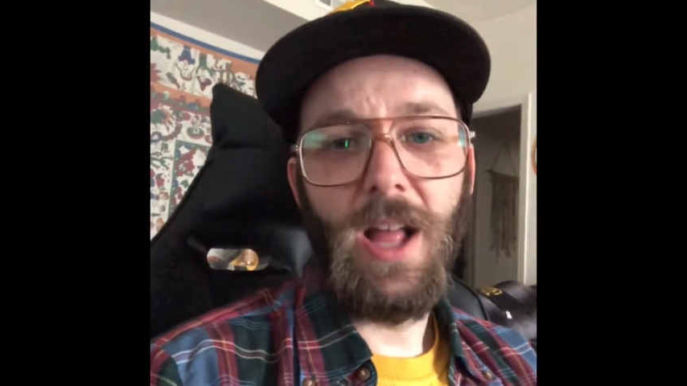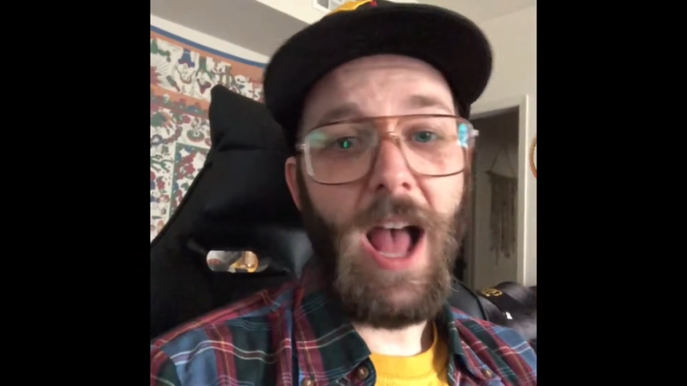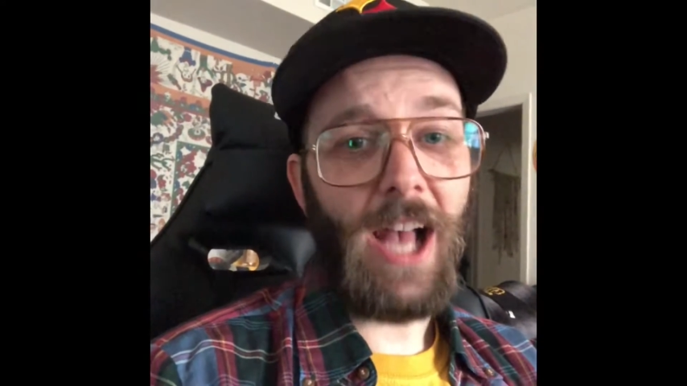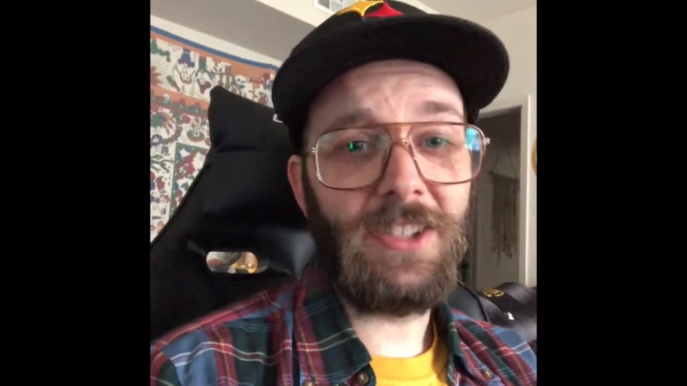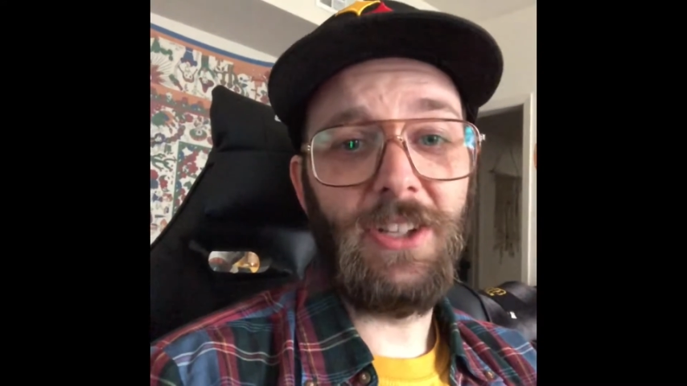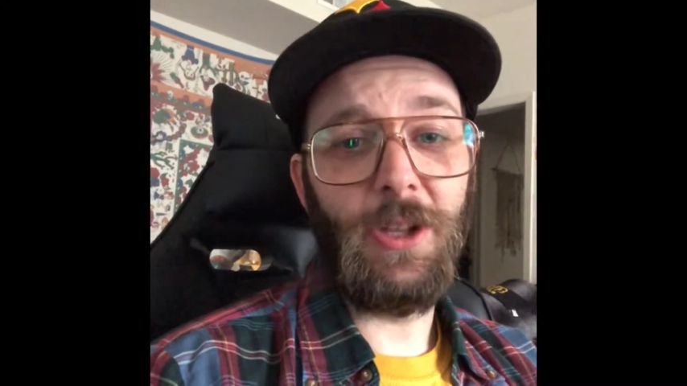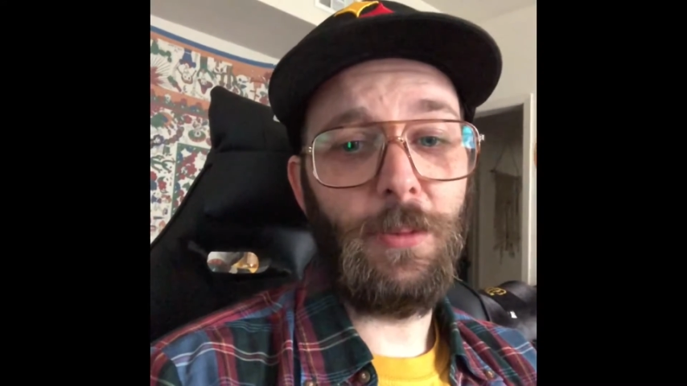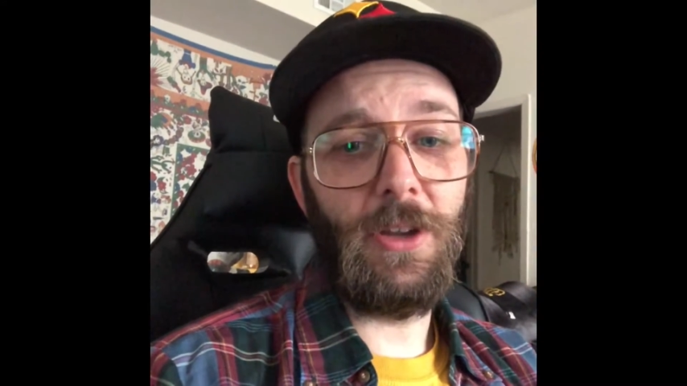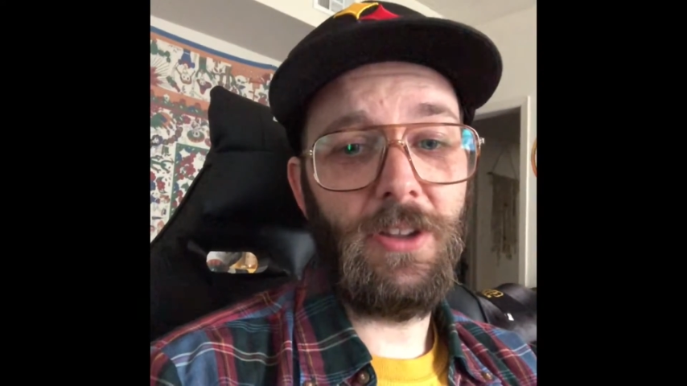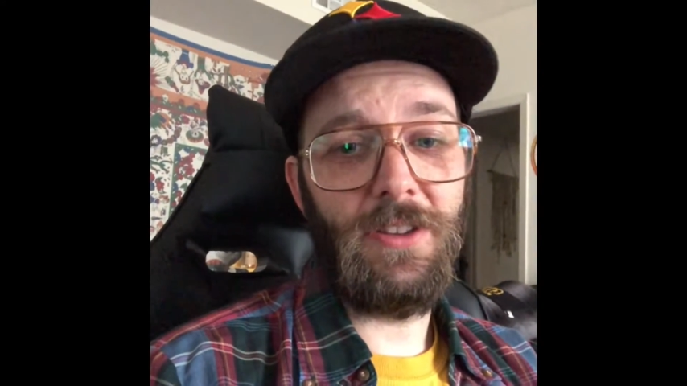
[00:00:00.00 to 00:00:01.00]
I accidentally
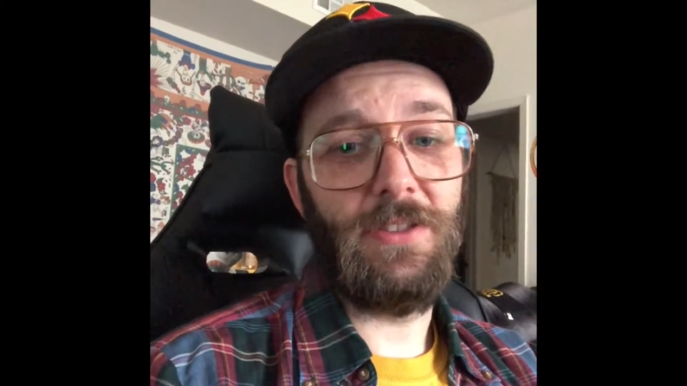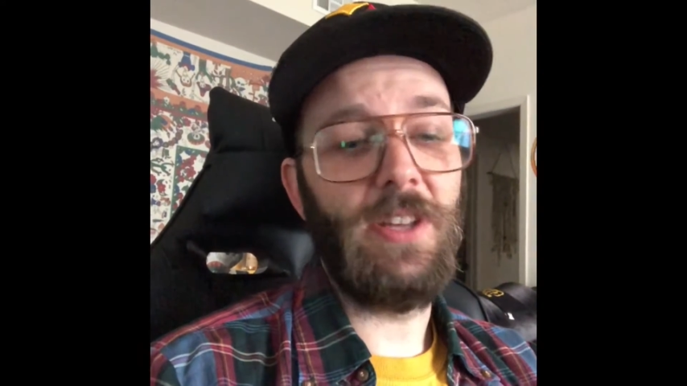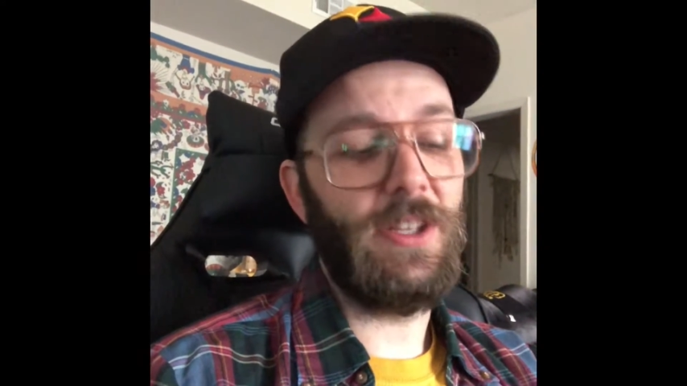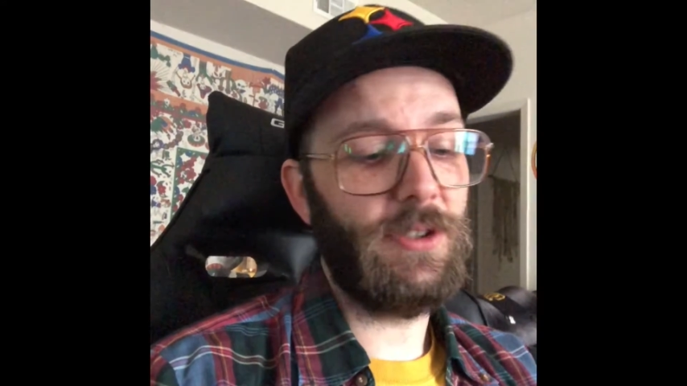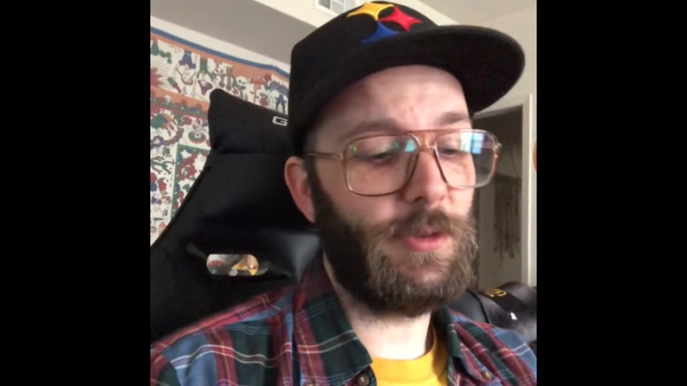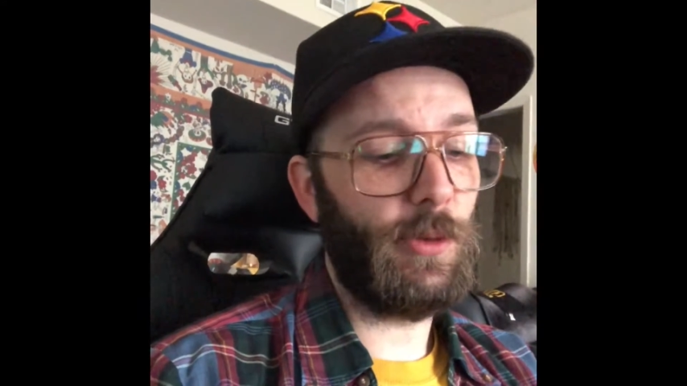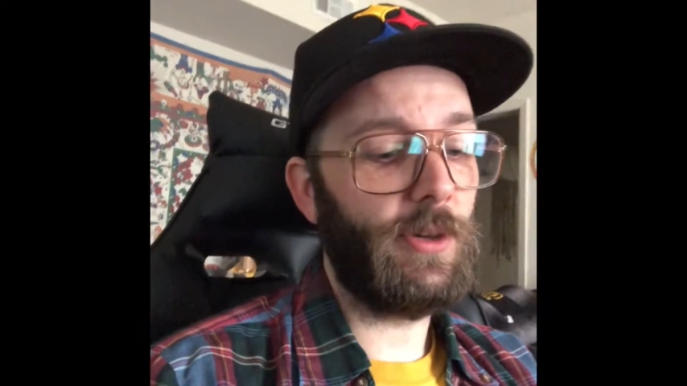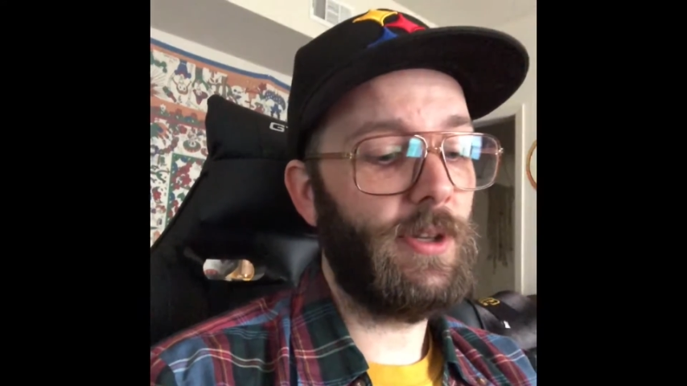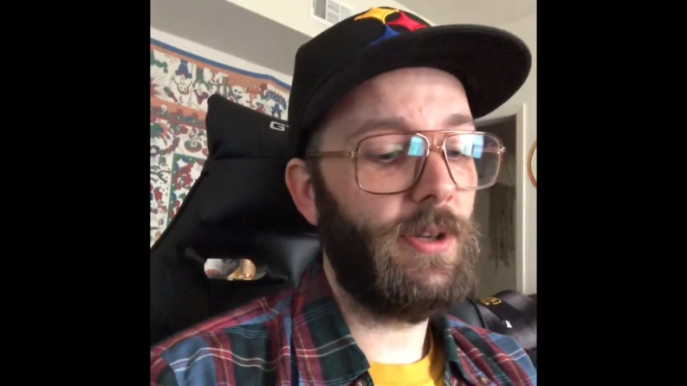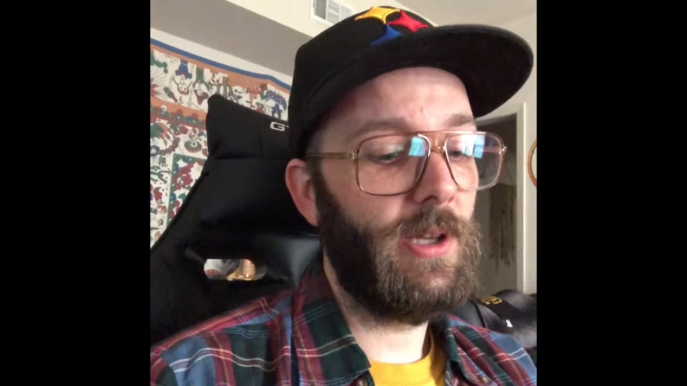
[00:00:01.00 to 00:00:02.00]
put it in the tank this
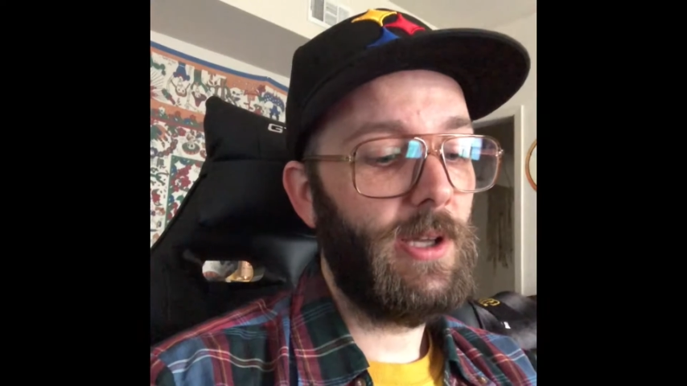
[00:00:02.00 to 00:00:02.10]
morning,